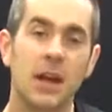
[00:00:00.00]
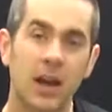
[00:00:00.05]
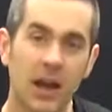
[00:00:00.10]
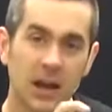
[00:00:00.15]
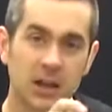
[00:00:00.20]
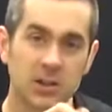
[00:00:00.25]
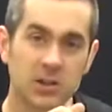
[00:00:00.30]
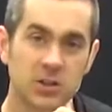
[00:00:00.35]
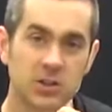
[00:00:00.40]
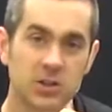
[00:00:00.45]

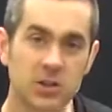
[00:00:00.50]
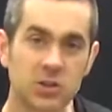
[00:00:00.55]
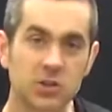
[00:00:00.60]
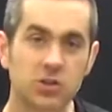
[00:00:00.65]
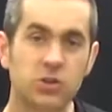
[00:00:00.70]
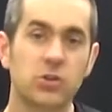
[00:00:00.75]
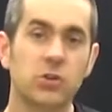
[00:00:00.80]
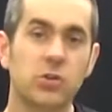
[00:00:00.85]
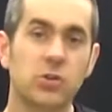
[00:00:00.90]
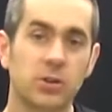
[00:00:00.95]
I can just
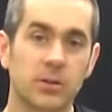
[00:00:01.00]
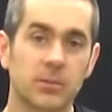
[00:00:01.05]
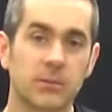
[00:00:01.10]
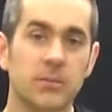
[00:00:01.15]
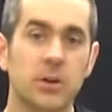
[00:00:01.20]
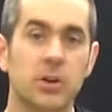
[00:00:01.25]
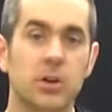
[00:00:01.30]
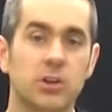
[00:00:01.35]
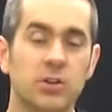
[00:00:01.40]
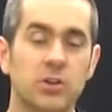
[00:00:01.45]
control
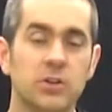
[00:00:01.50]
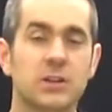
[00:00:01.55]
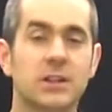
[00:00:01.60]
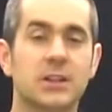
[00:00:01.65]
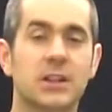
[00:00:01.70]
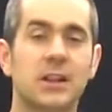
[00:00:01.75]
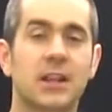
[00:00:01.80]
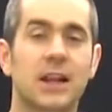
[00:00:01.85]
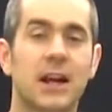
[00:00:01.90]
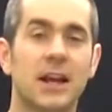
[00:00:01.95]
them
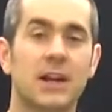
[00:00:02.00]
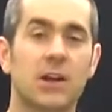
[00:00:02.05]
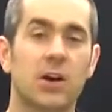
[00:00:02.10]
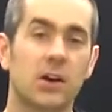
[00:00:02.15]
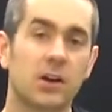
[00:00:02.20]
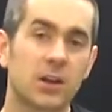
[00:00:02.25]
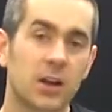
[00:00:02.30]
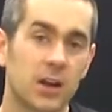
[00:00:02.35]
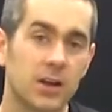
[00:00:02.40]
using the line out